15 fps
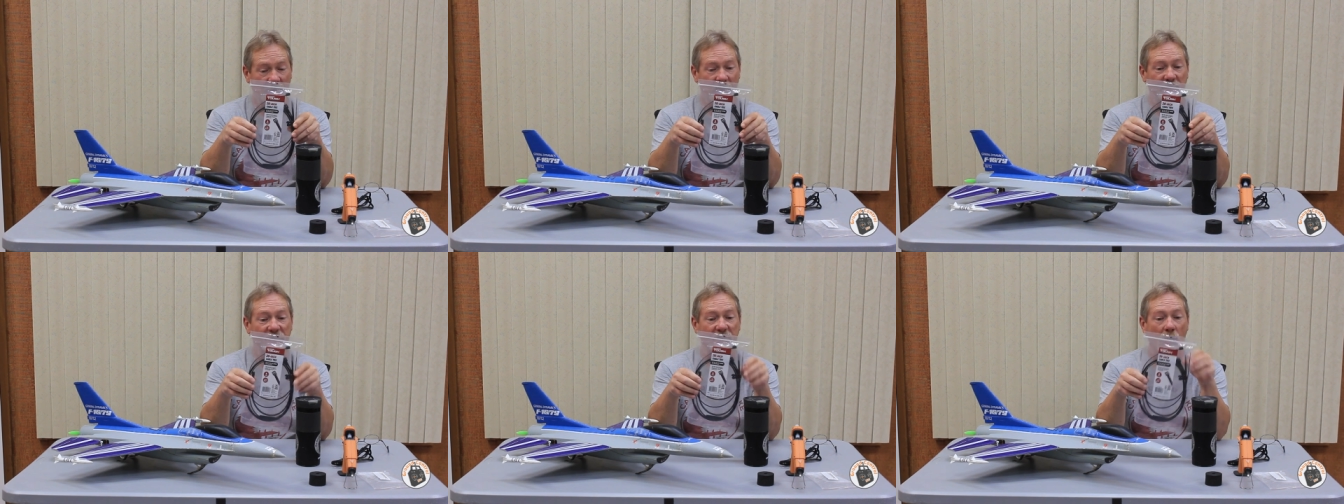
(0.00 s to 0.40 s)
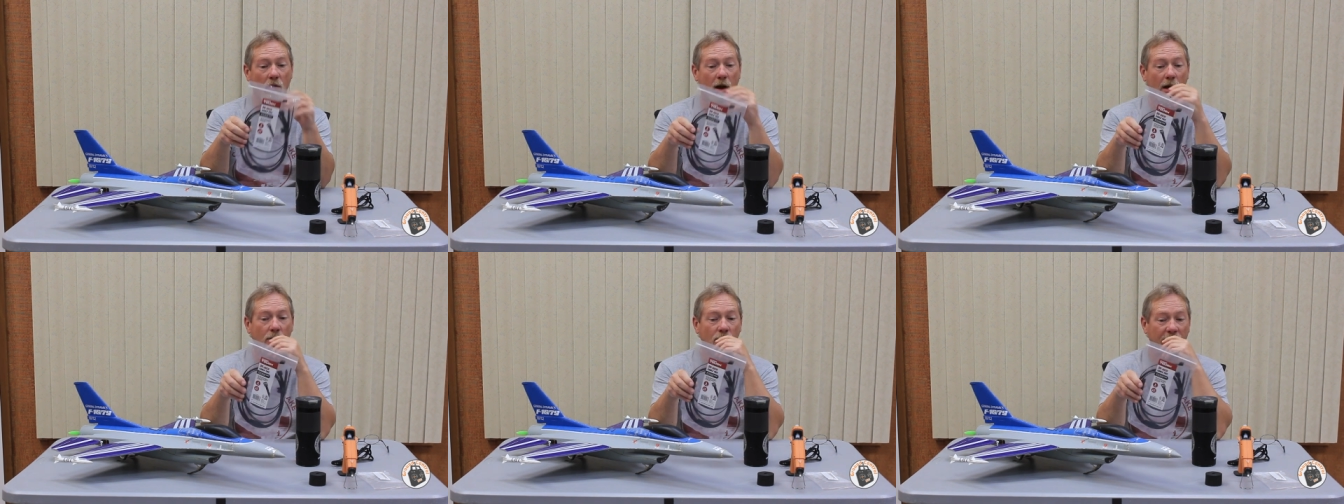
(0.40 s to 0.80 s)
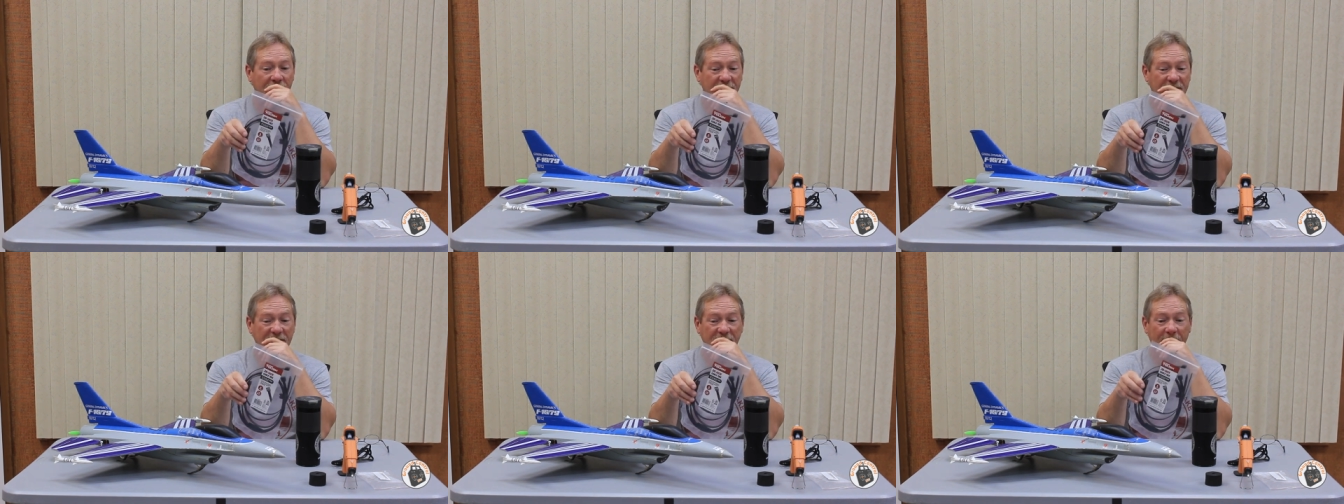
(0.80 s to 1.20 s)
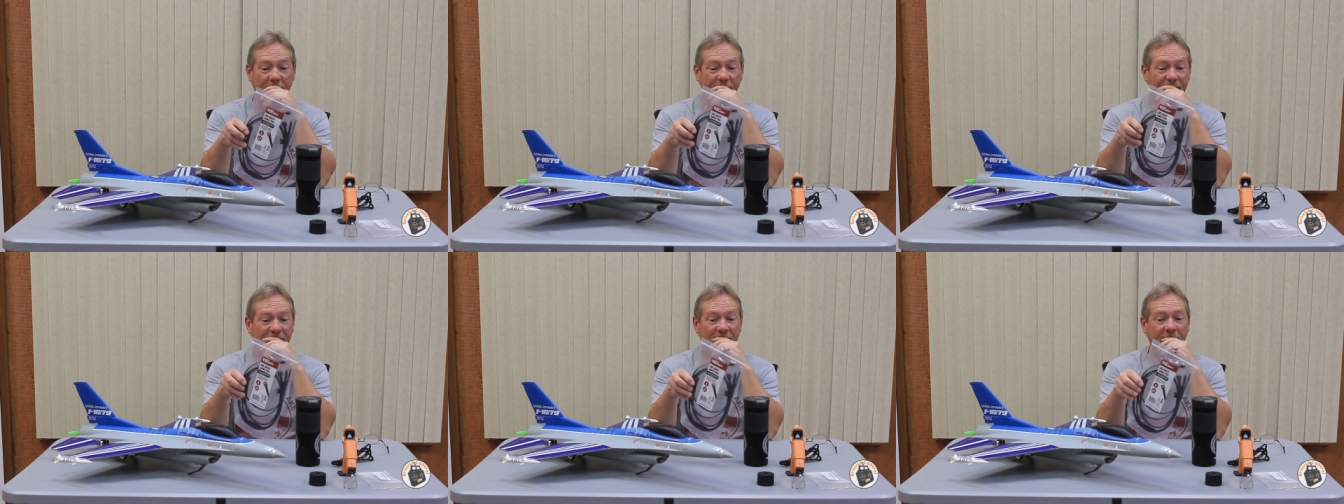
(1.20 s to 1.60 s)
So I went
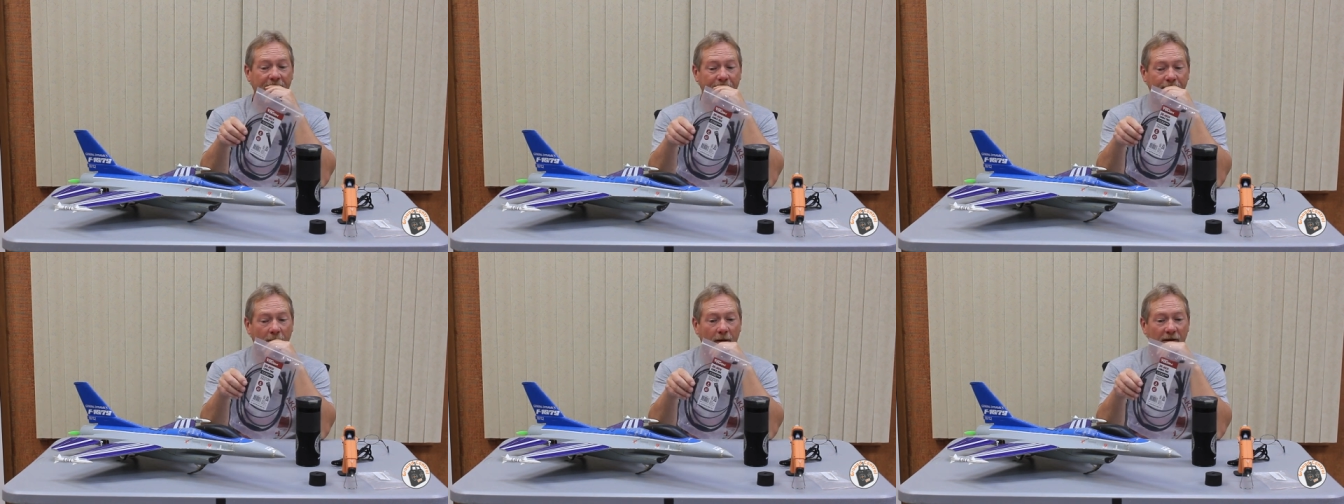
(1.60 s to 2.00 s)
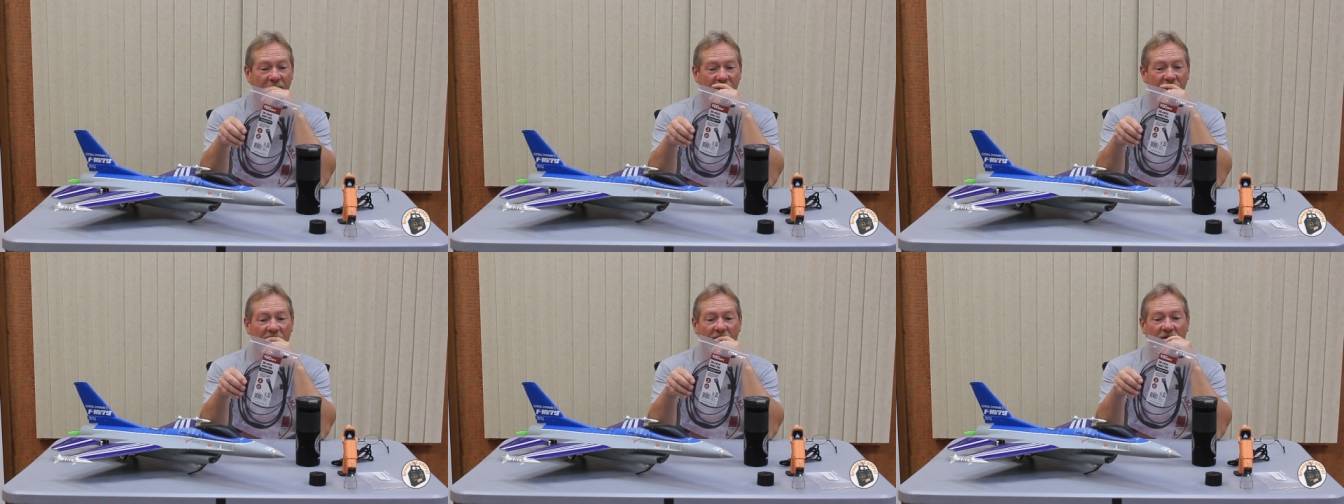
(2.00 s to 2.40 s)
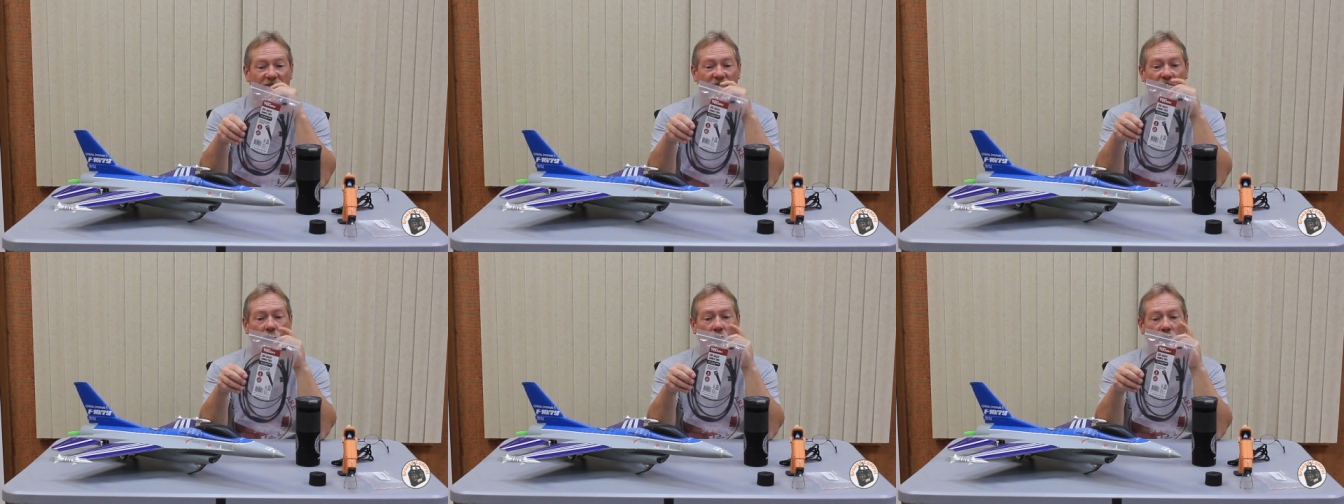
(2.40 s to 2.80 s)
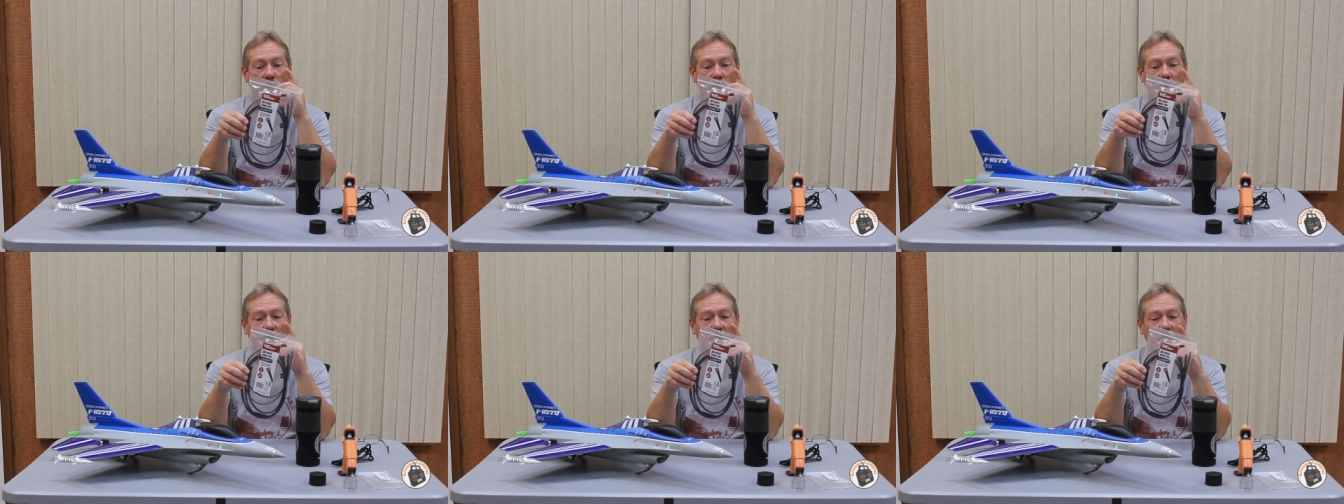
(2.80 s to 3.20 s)
searching
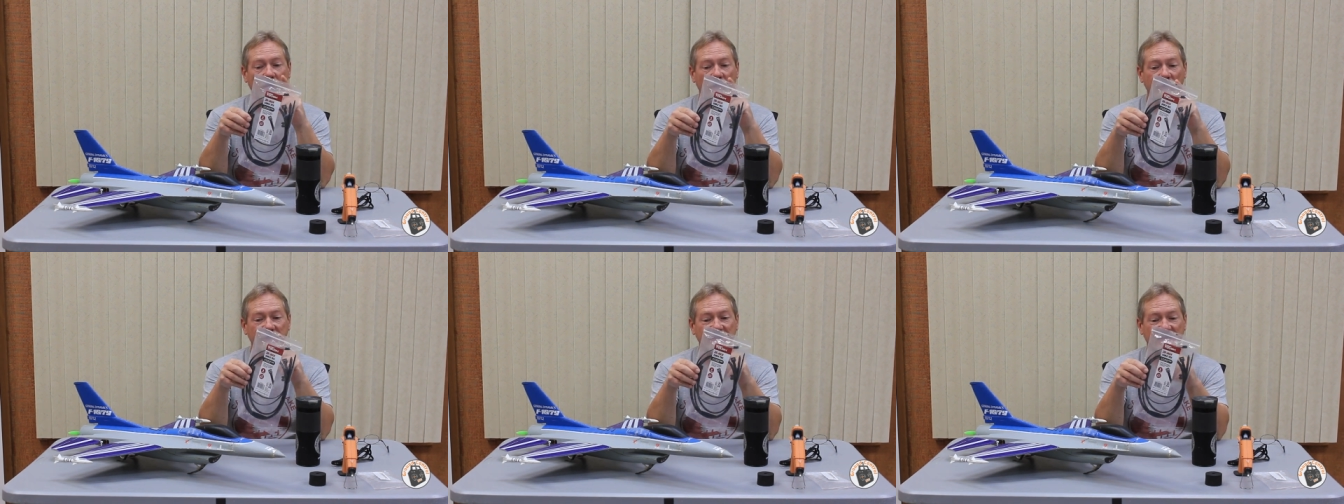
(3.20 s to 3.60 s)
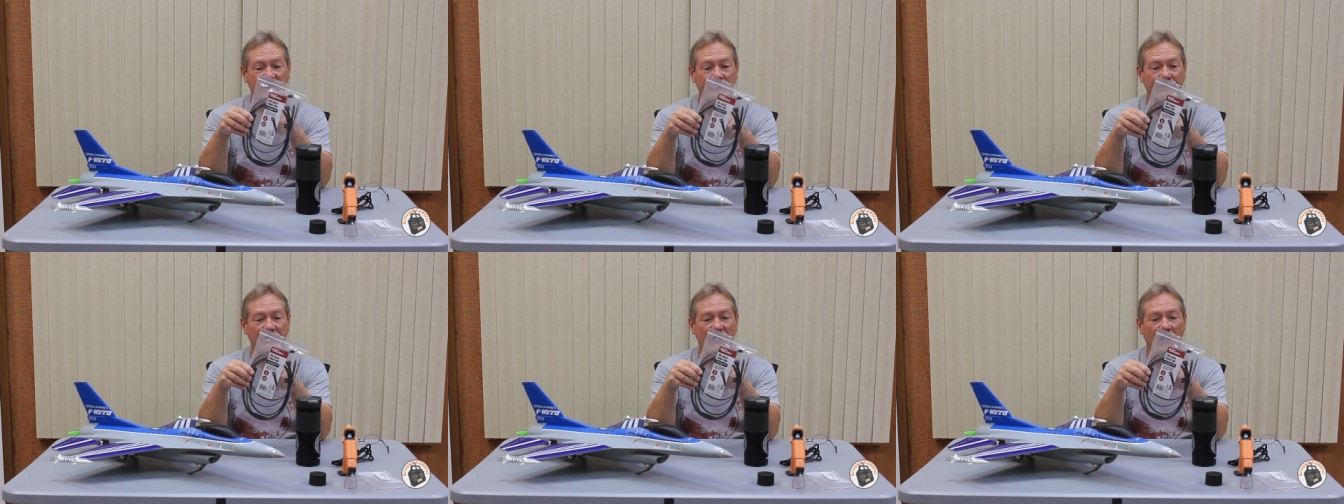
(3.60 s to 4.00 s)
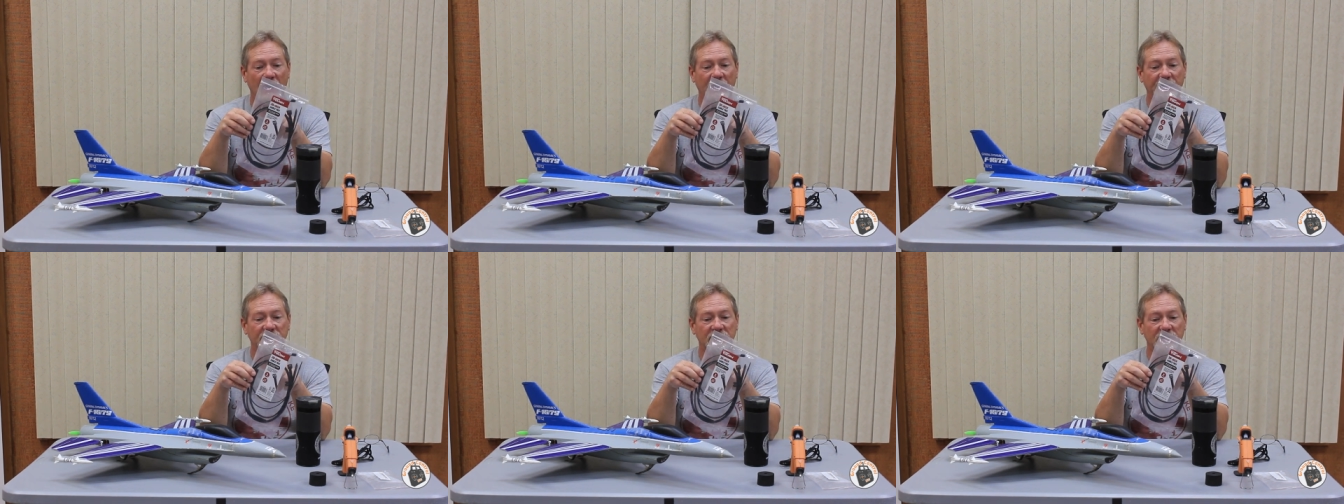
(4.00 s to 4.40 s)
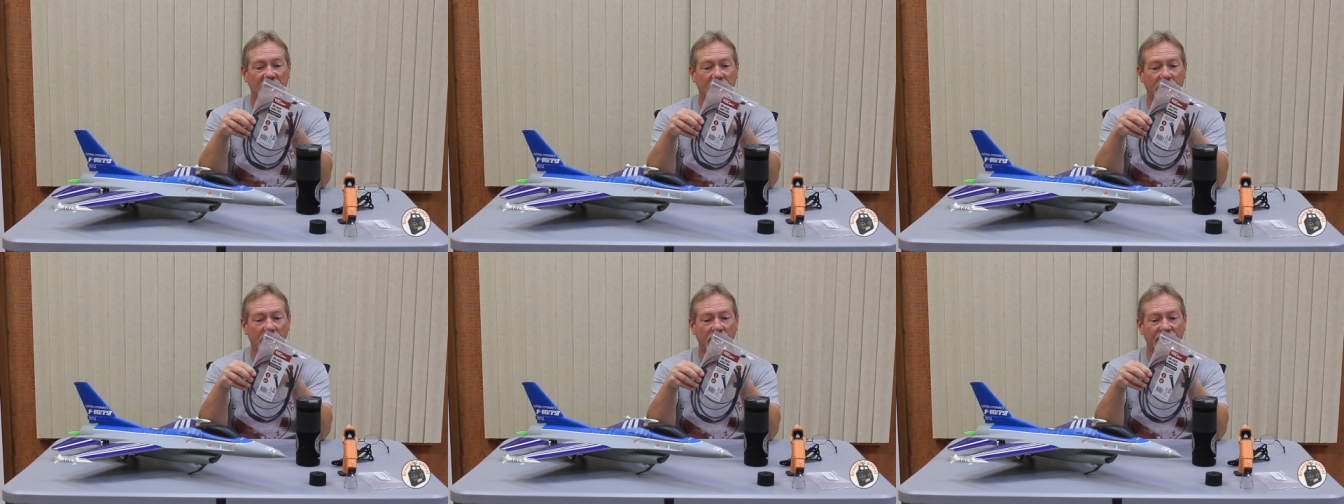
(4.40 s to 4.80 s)
for zip ties
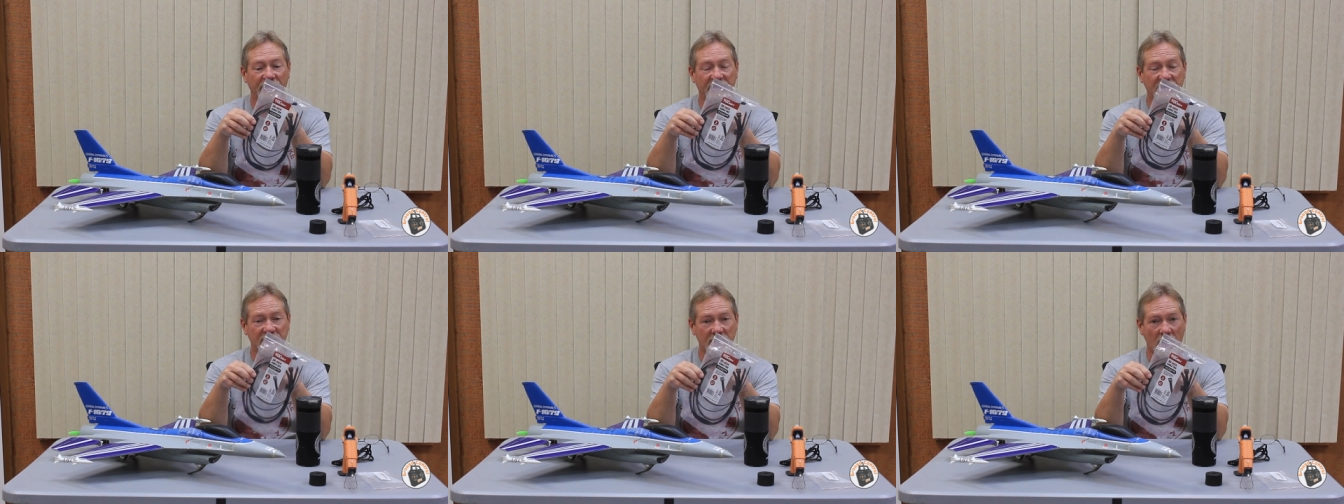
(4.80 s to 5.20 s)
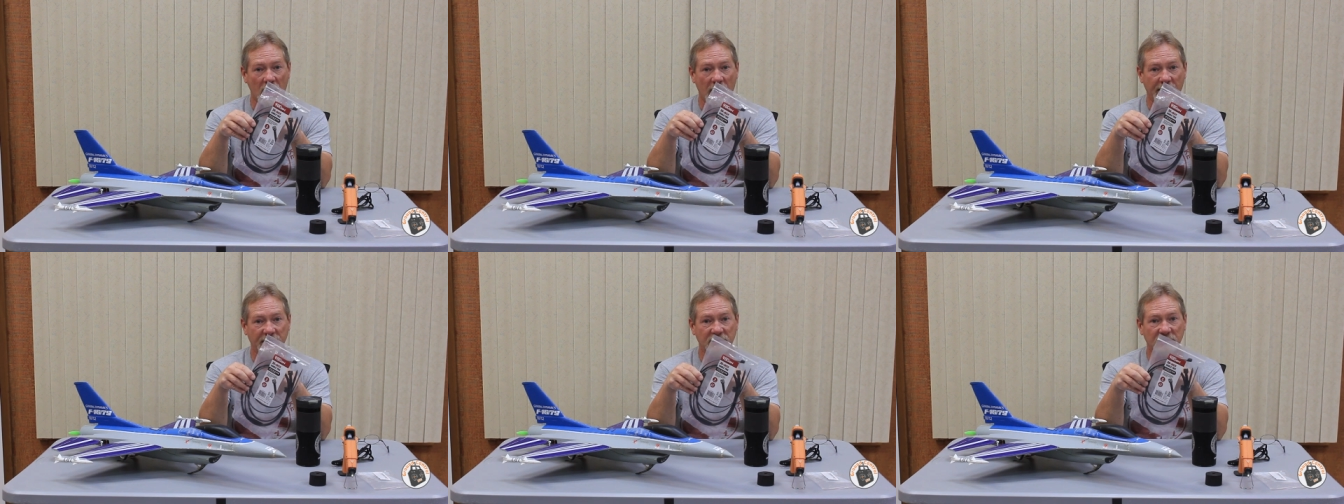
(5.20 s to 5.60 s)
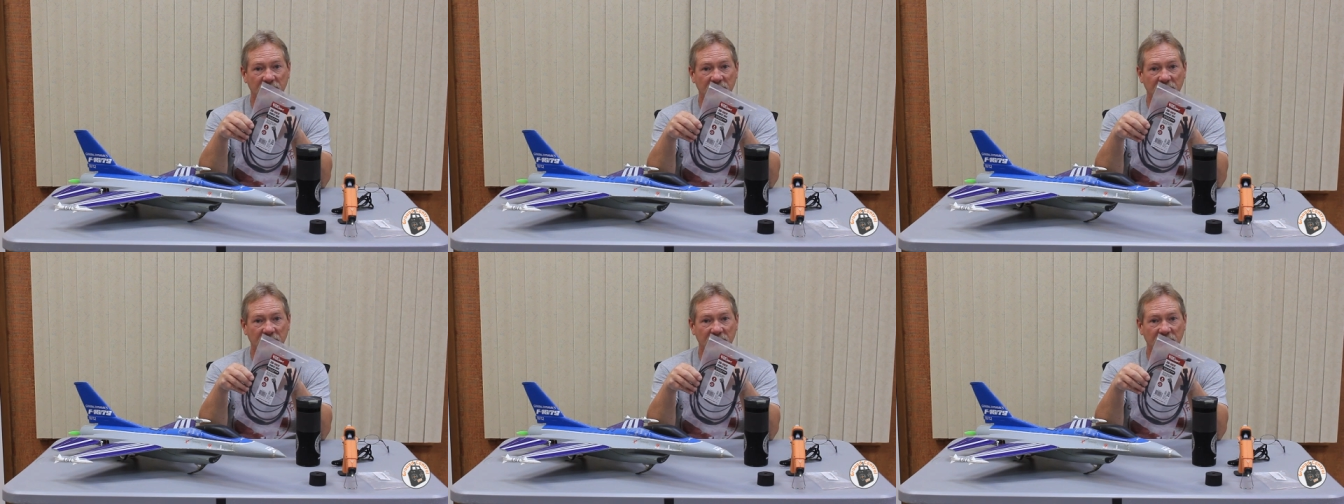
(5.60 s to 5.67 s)
that are this size,